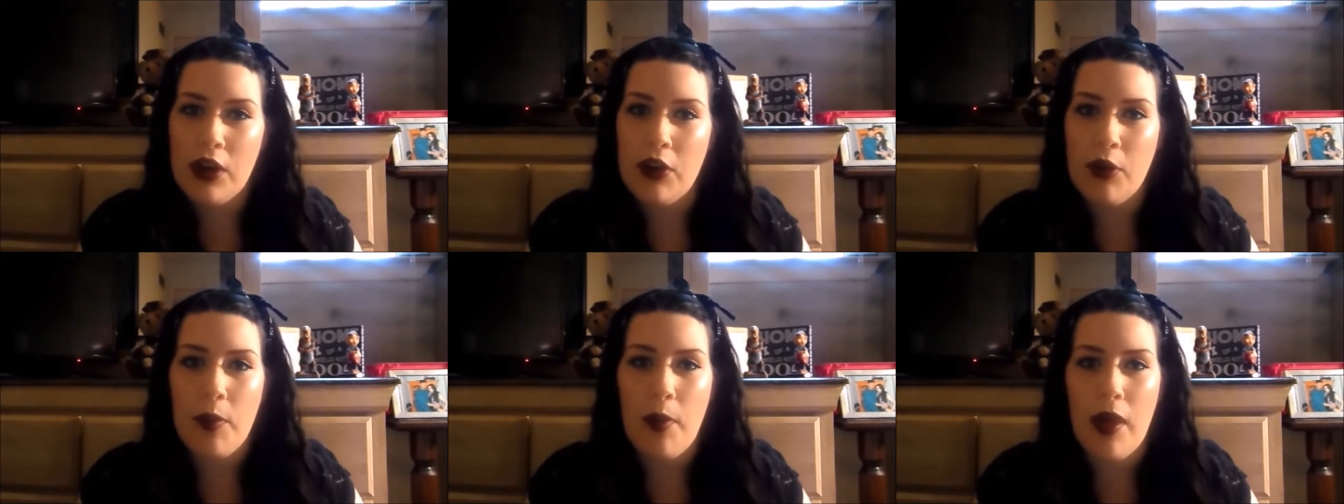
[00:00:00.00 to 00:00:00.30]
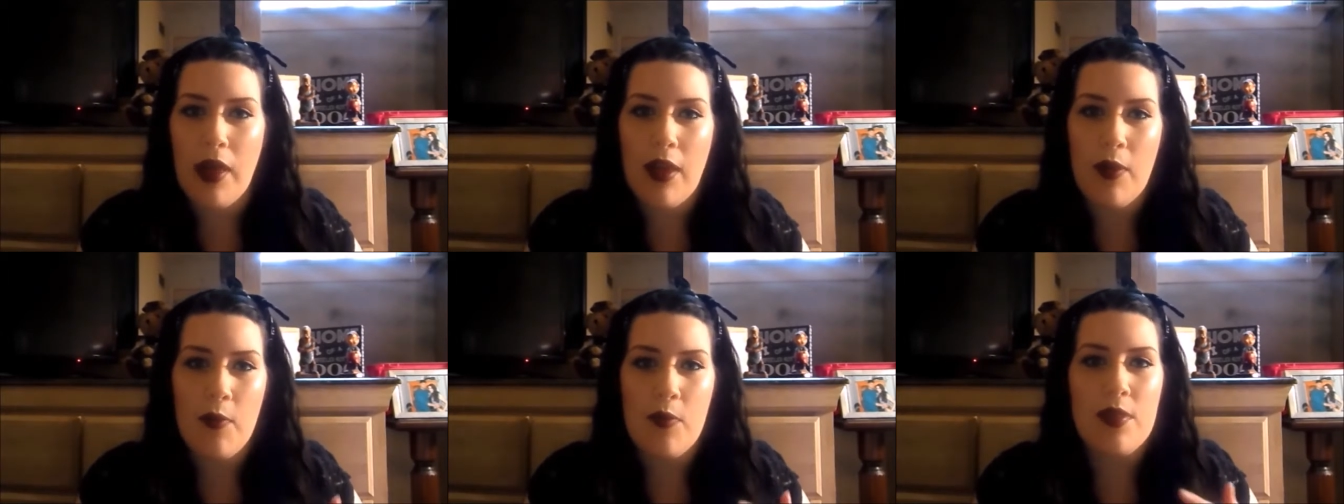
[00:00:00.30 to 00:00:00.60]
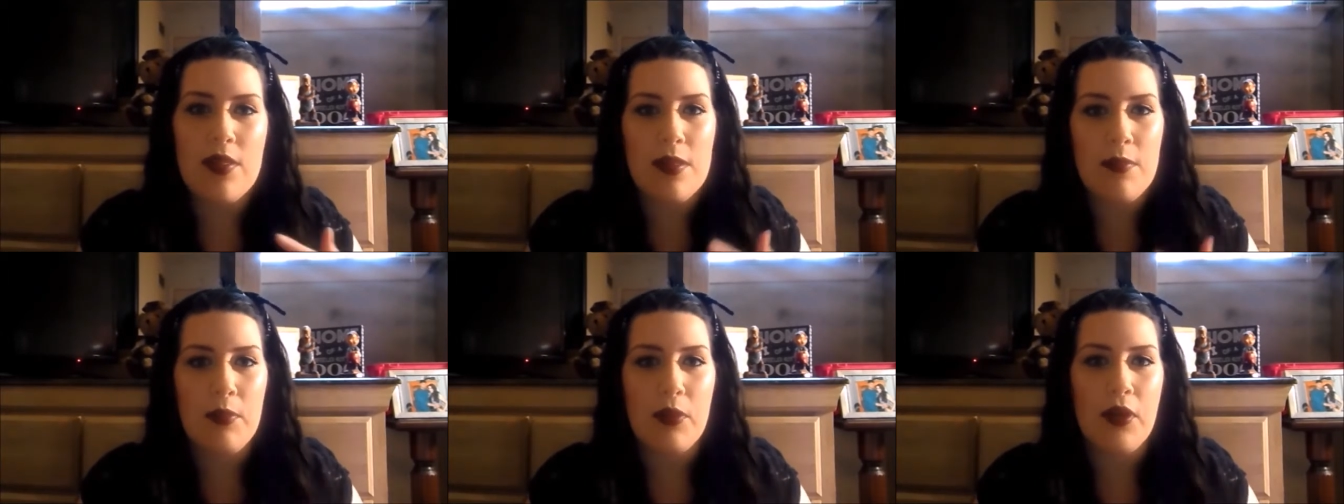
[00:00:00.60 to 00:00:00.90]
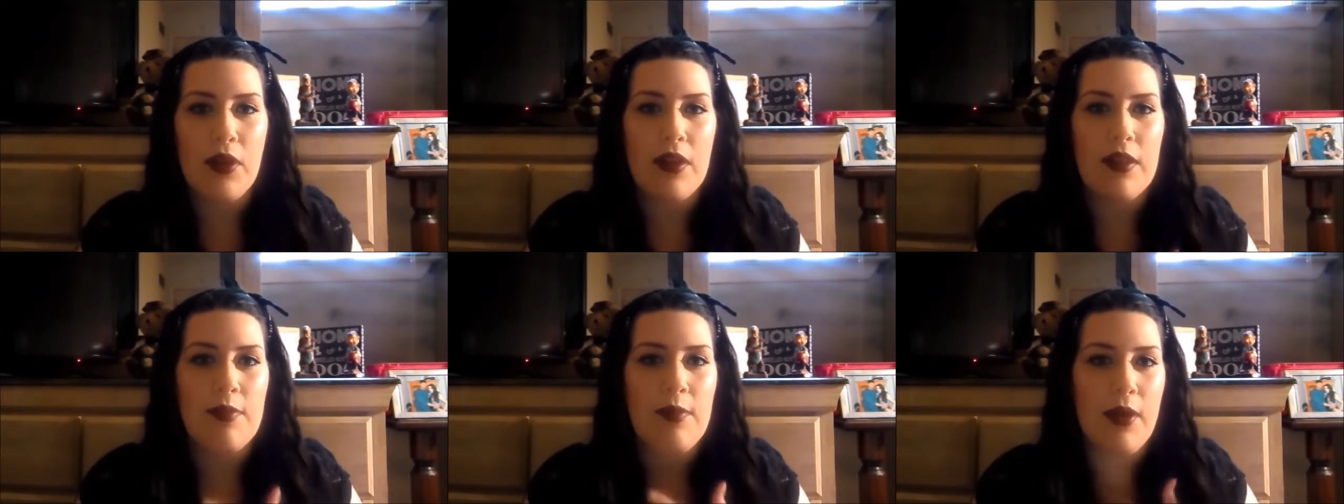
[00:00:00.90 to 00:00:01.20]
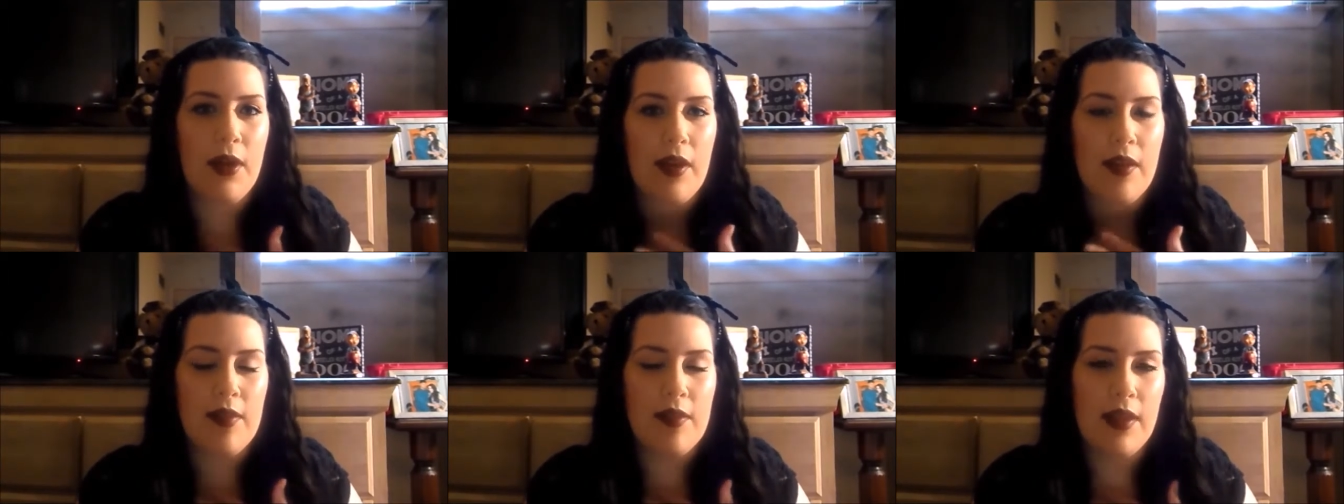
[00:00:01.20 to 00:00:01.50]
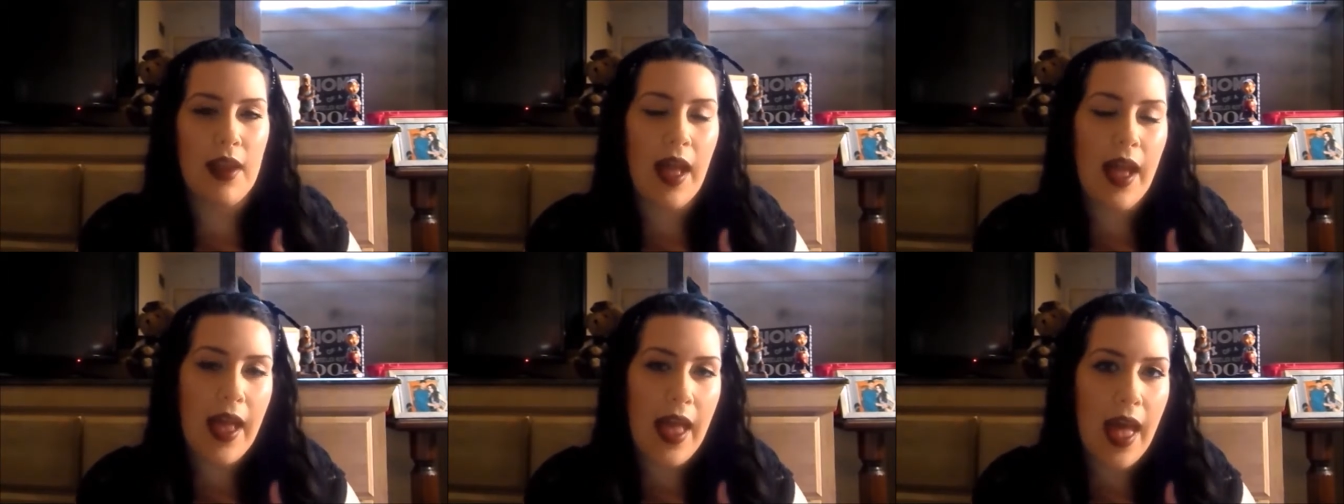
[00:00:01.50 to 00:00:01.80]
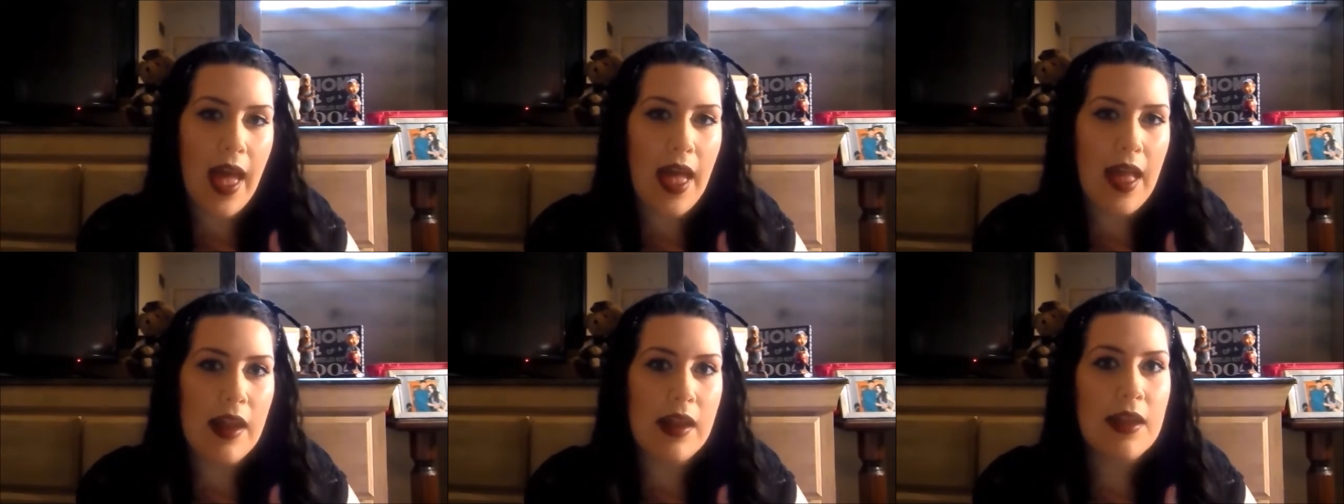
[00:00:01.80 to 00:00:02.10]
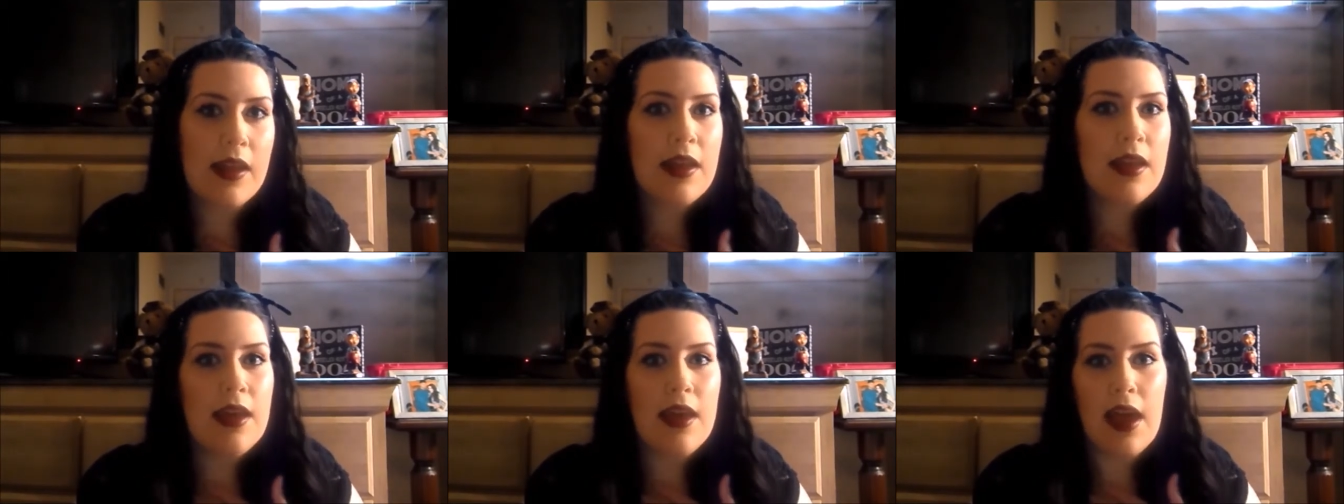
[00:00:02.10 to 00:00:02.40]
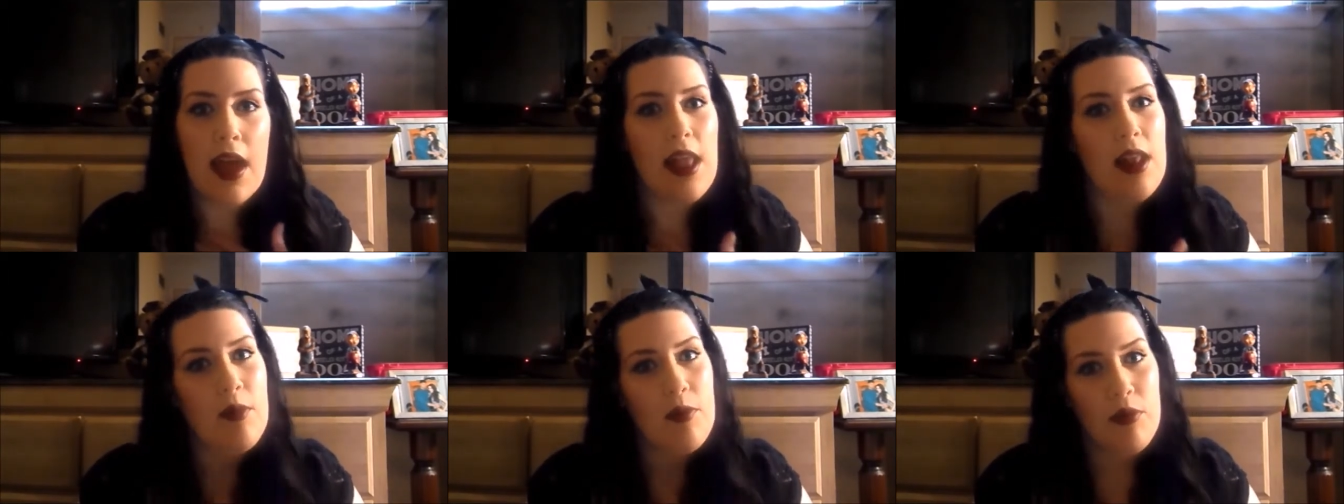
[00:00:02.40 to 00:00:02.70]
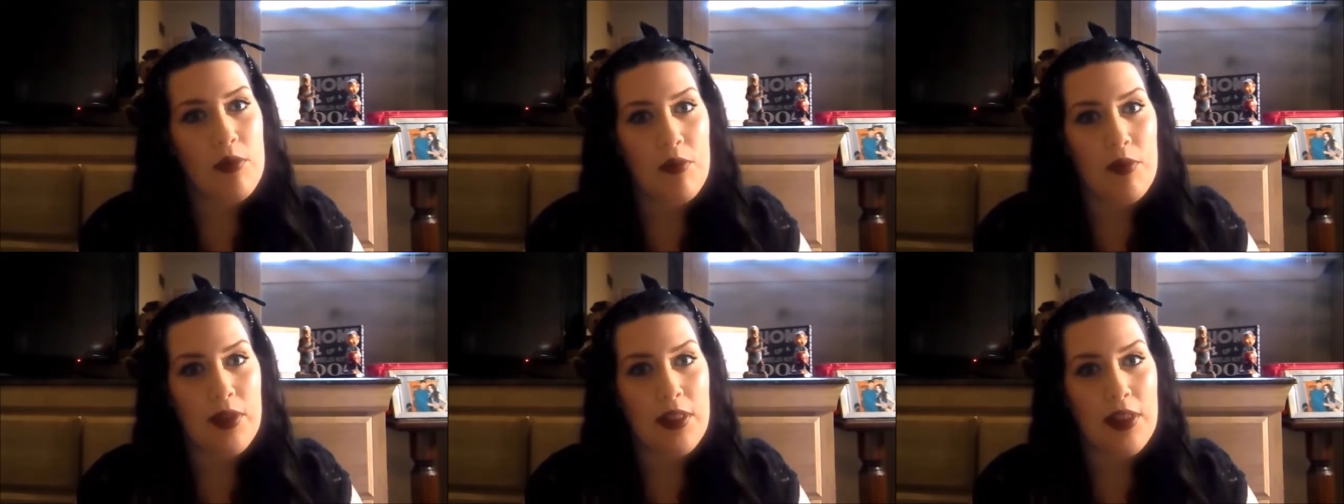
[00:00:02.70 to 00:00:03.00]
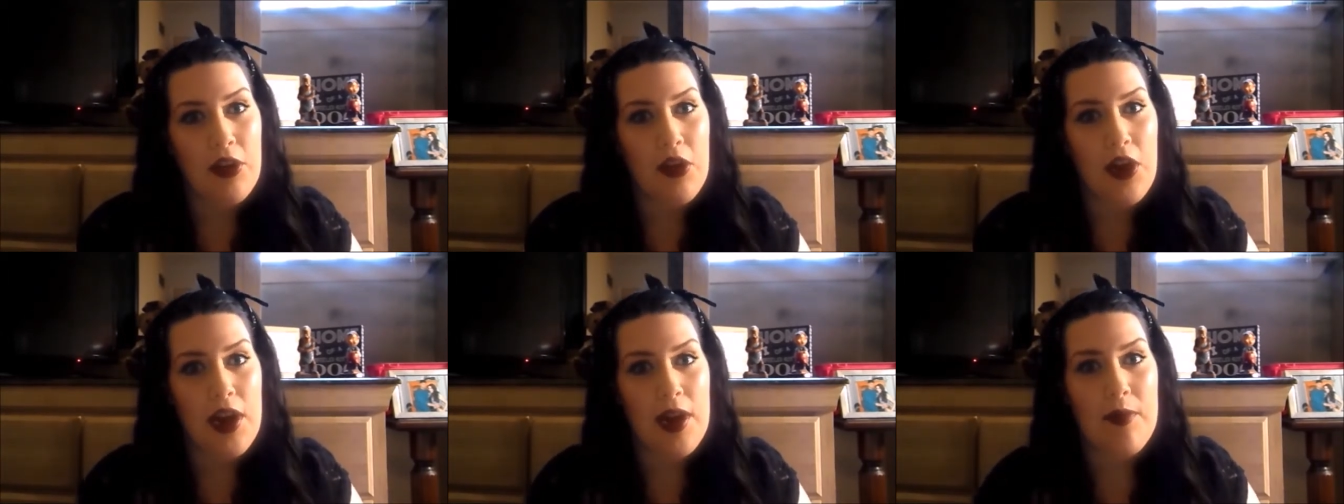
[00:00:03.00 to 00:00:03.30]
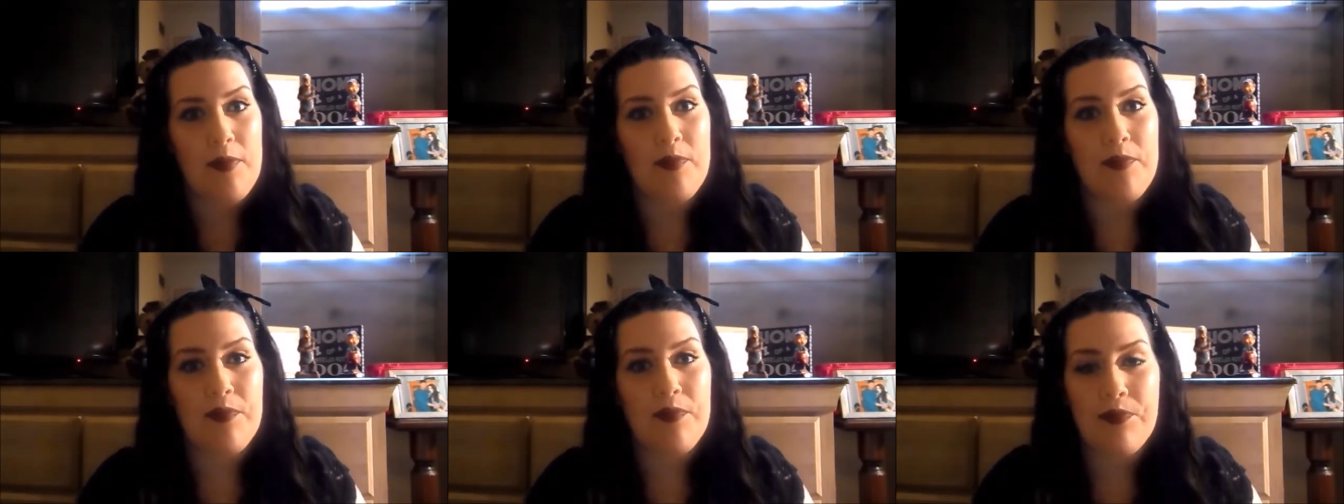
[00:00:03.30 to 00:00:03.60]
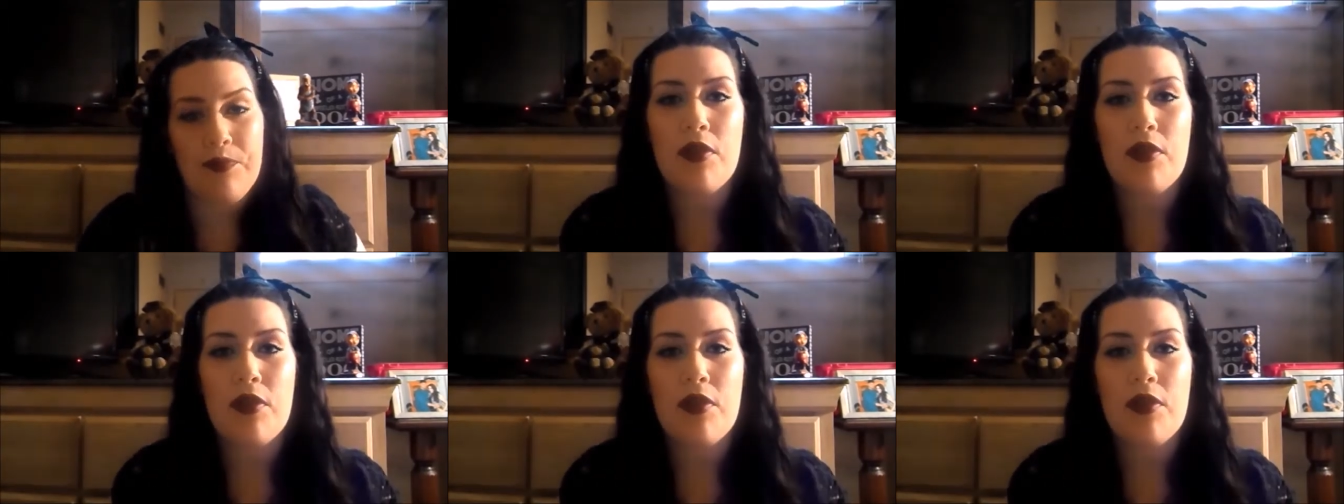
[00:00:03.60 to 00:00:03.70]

tour you'll probably have a similar experience that I had and it was really great.